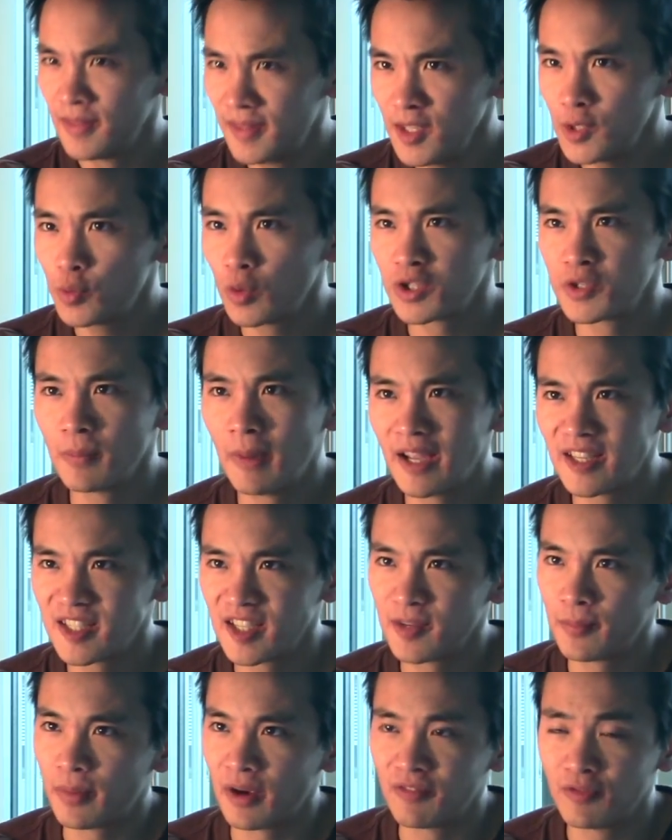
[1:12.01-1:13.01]
This was
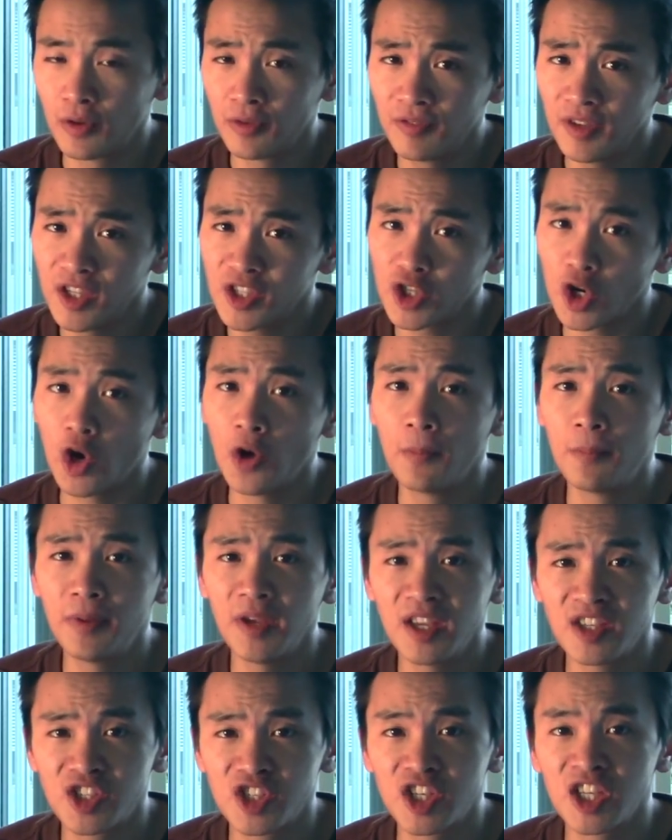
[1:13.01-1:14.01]
Matej Pavlovic, a
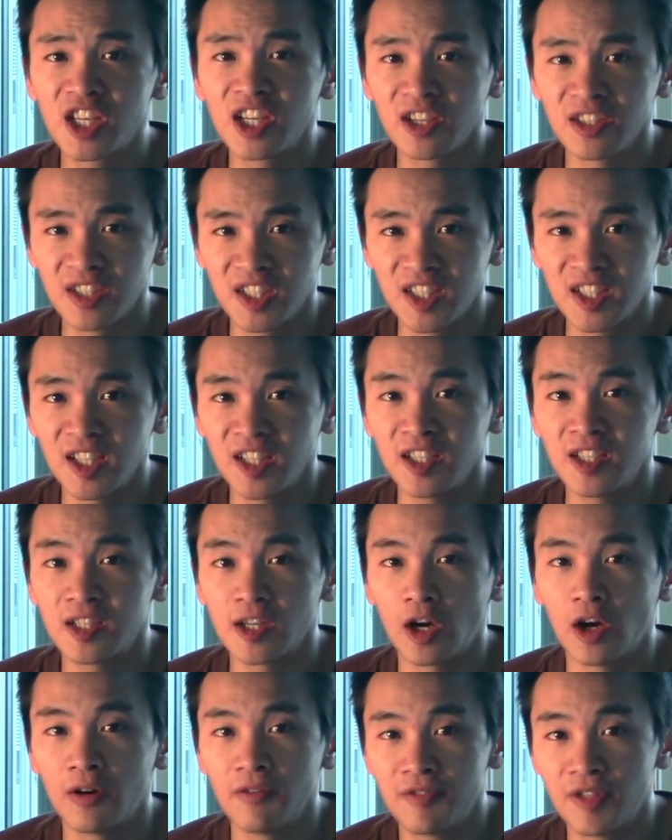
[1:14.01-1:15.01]
PhD candidate
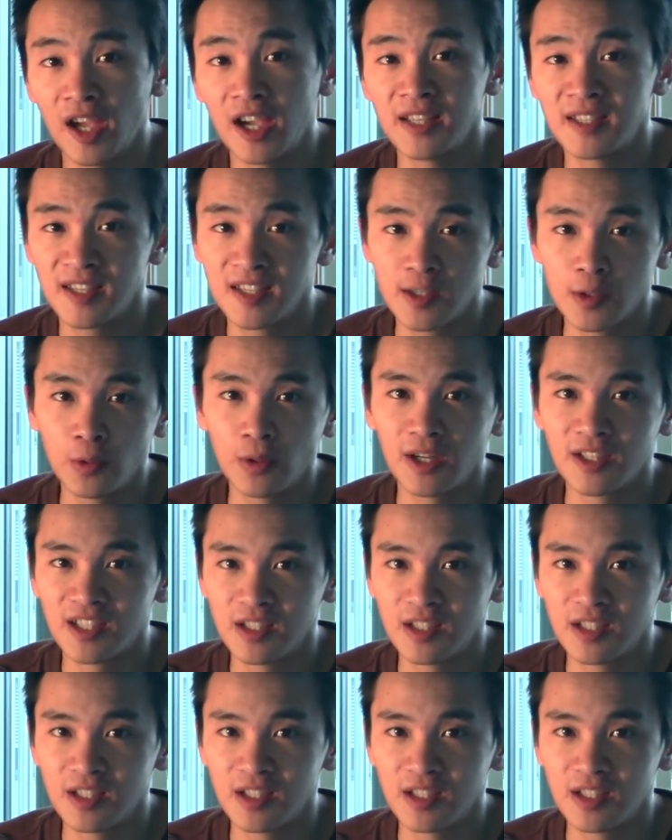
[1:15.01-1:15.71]
of the IC school at